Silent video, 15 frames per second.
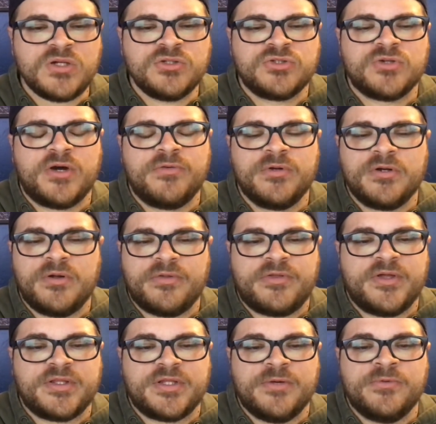So I really don't
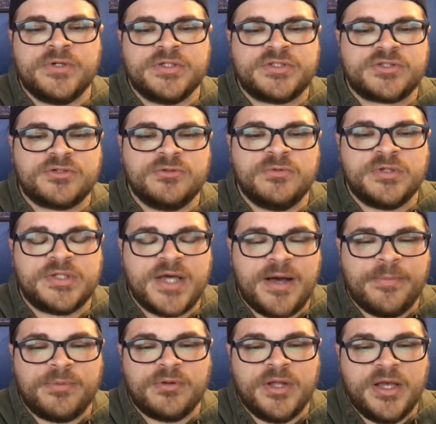think they want to screw with
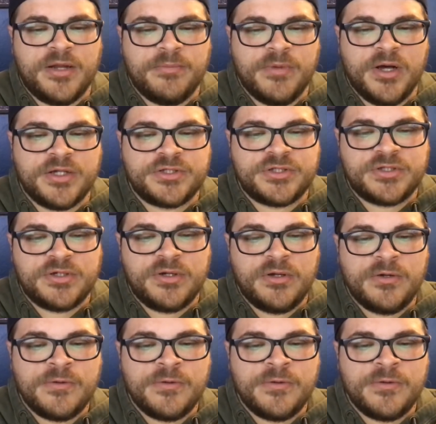that plan much.